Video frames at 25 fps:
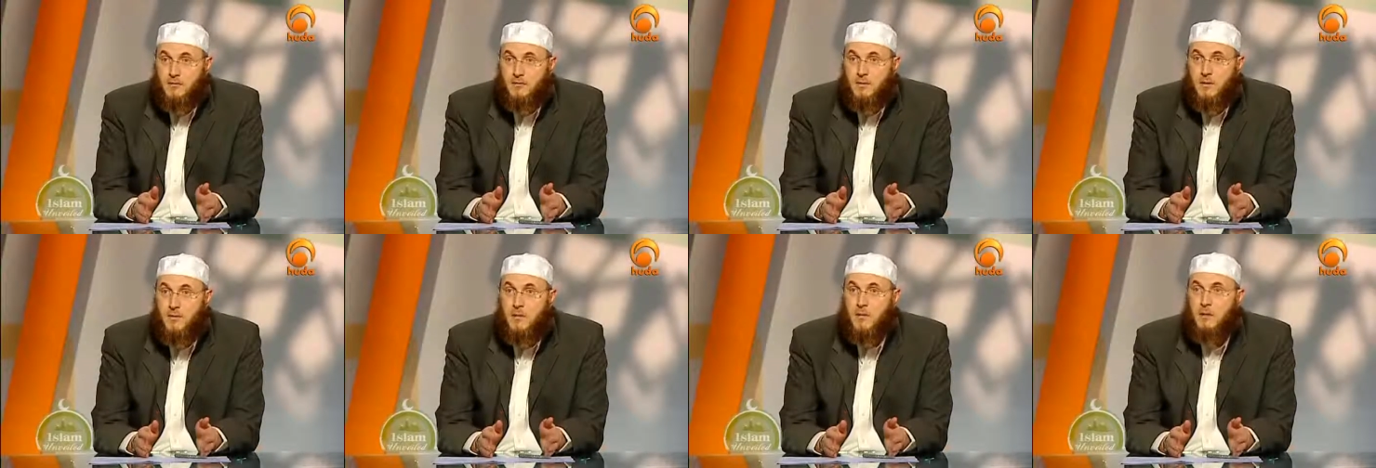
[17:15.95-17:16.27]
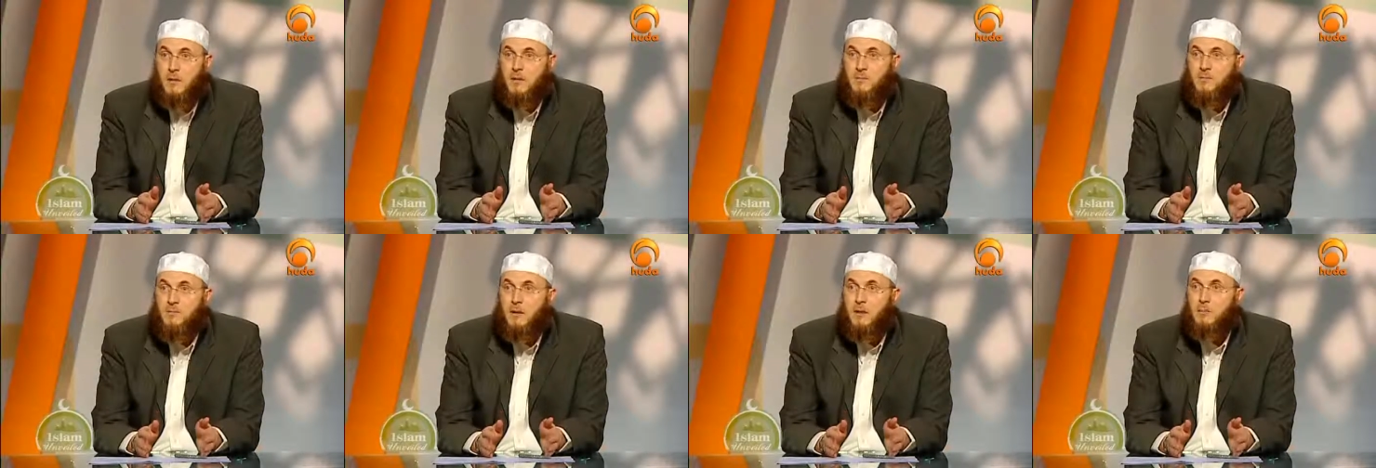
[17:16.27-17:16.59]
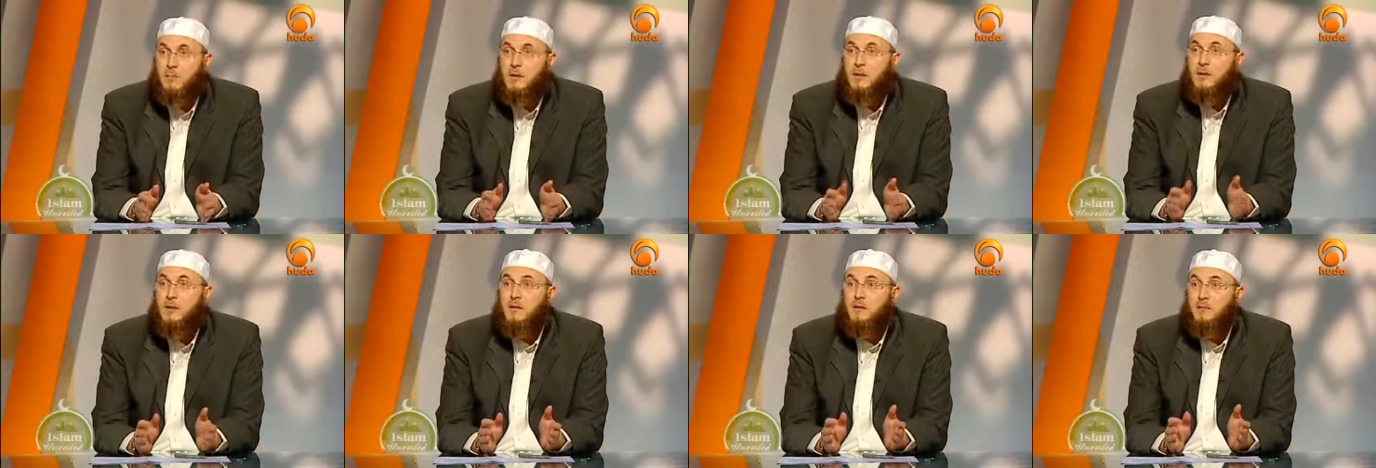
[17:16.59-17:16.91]
women who
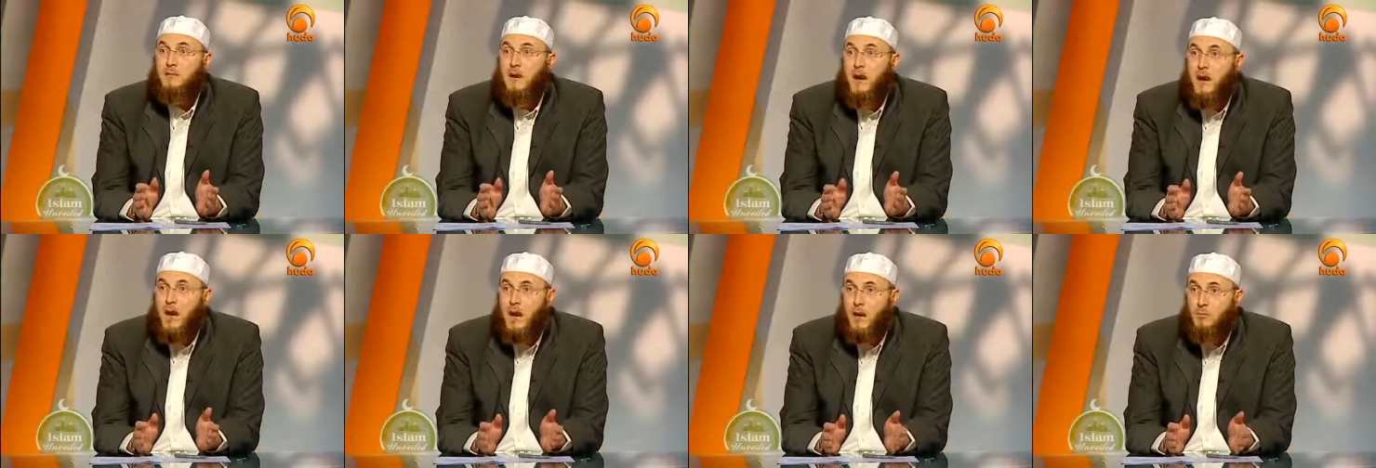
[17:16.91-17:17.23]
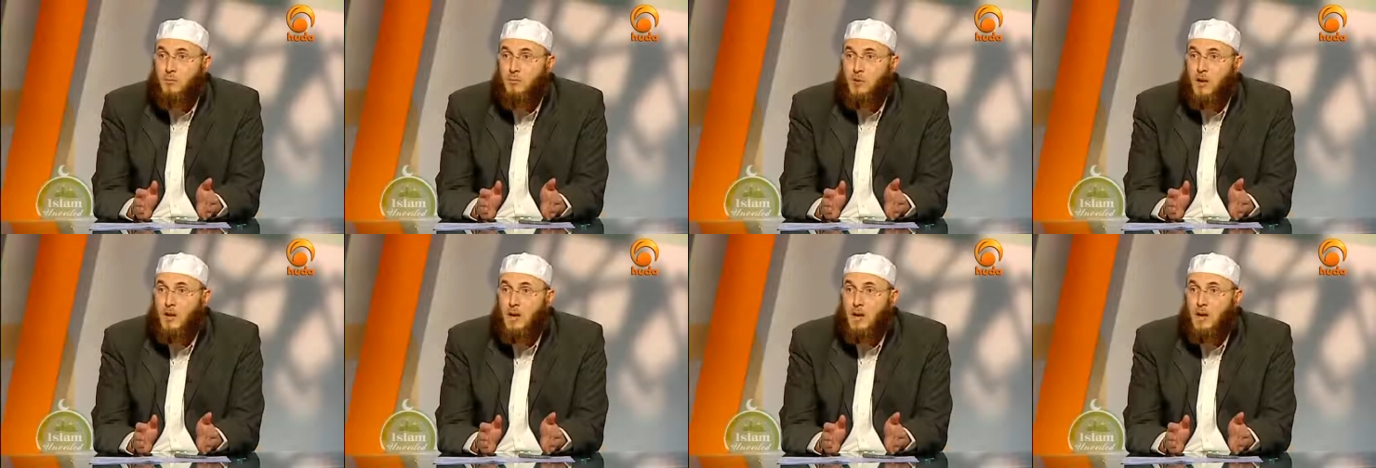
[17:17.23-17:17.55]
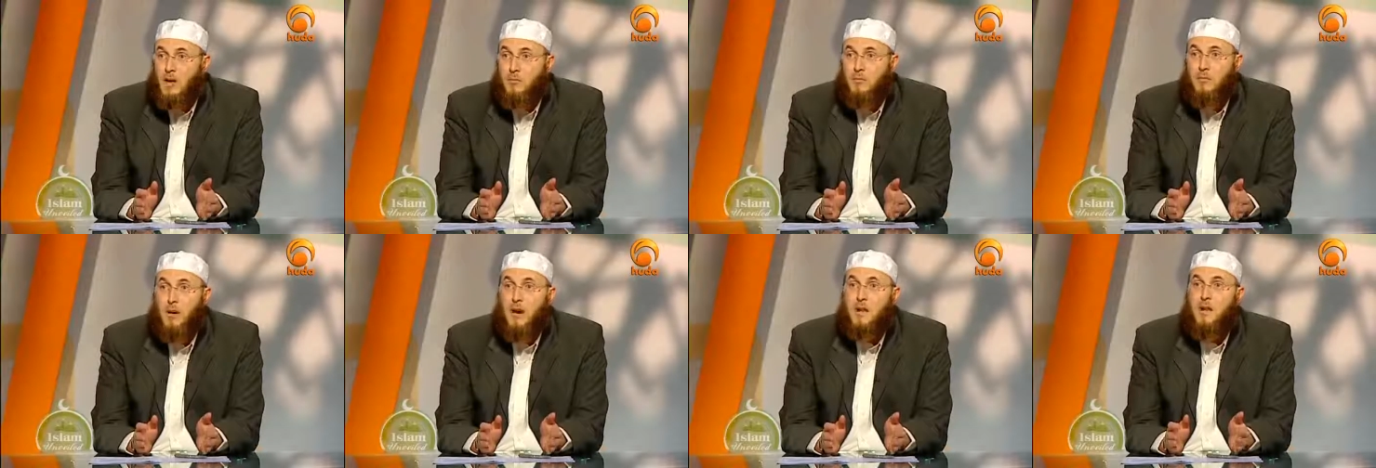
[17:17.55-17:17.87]
have been raped
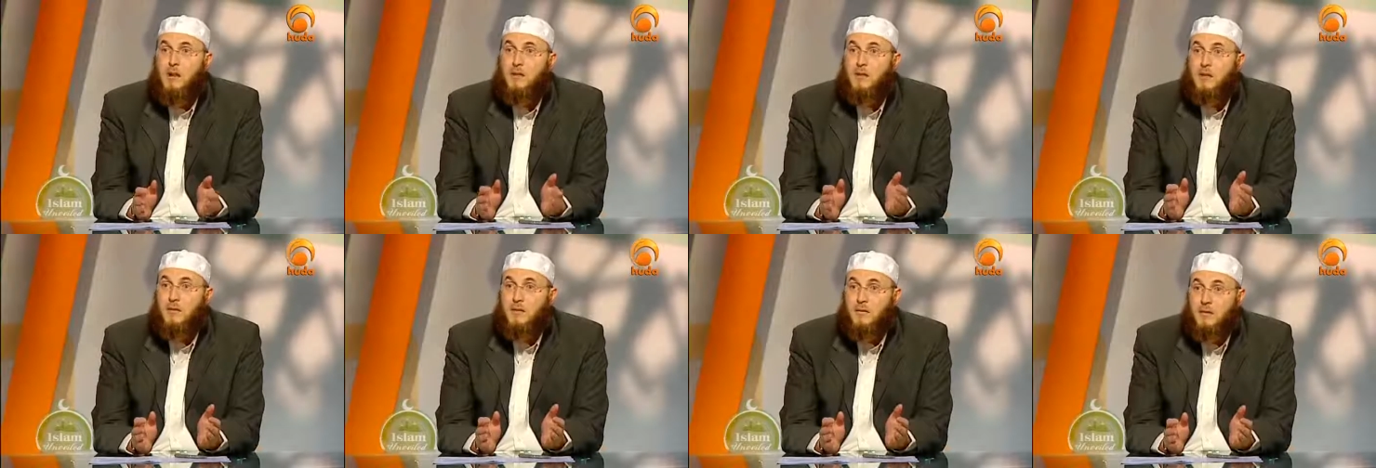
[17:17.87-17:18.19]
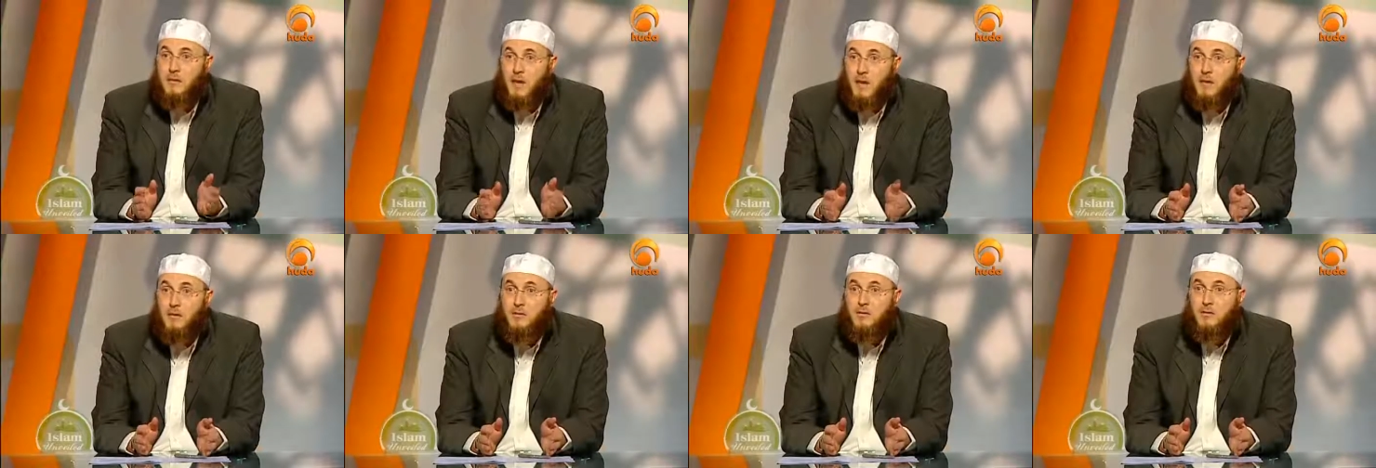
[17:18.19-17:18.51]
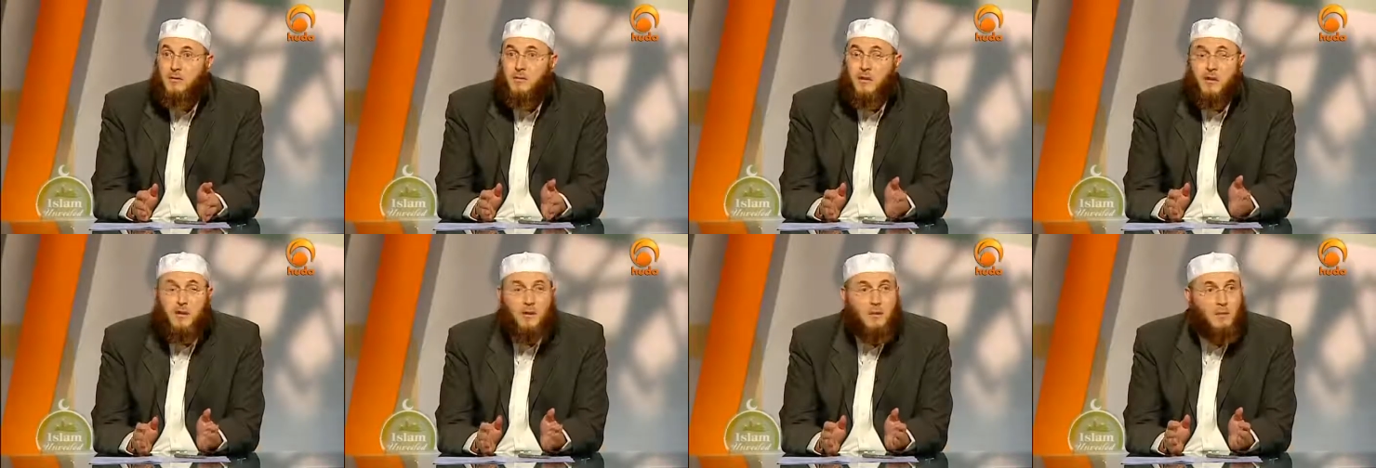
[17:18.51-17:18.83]
by the
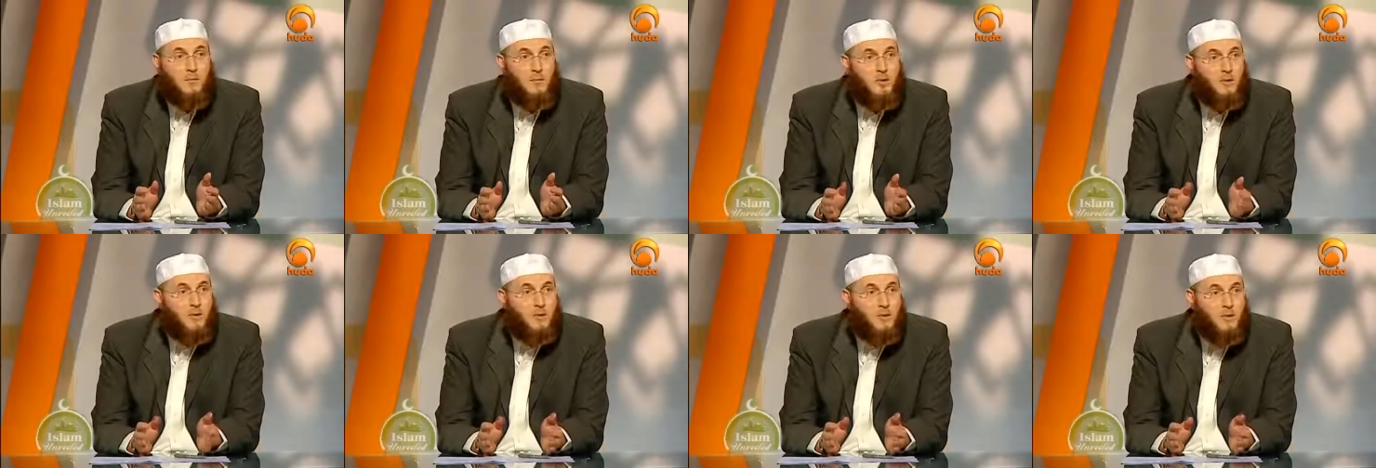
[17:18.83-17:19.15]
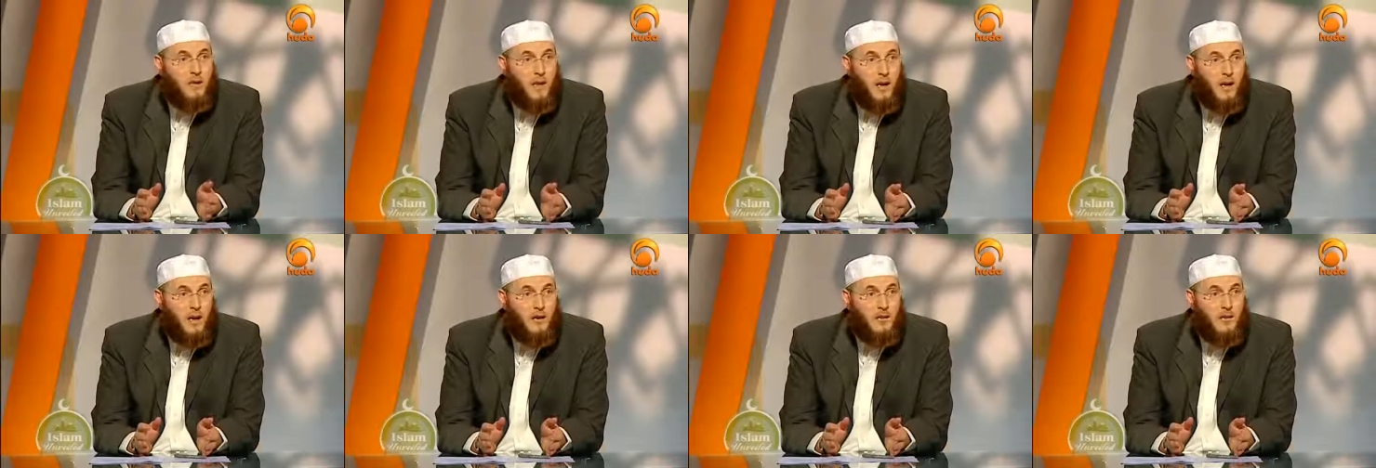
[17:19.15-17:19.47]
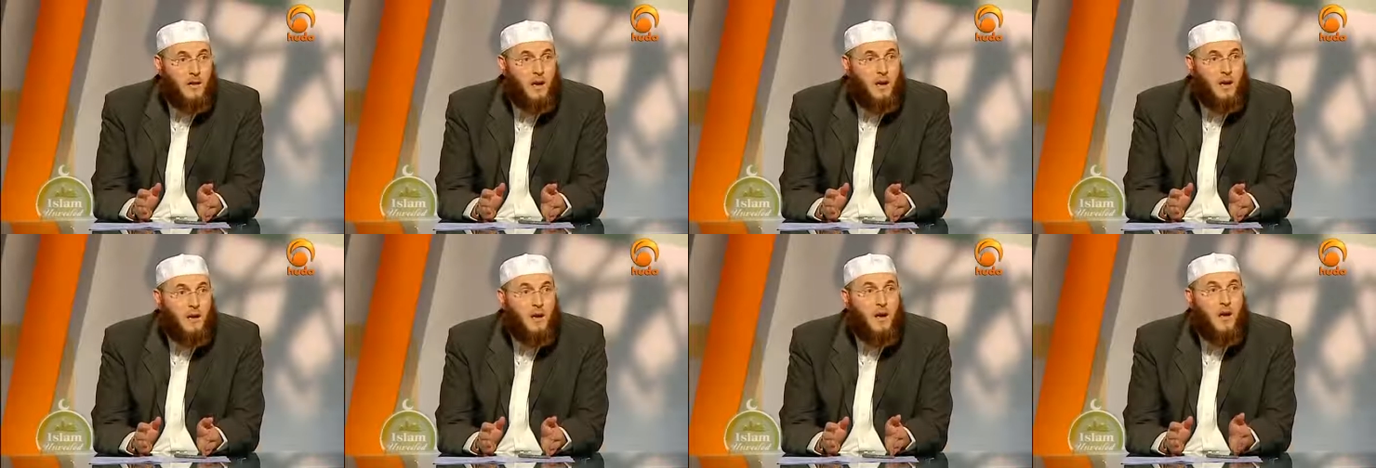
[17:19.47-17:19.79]
Crusaders in the modern age.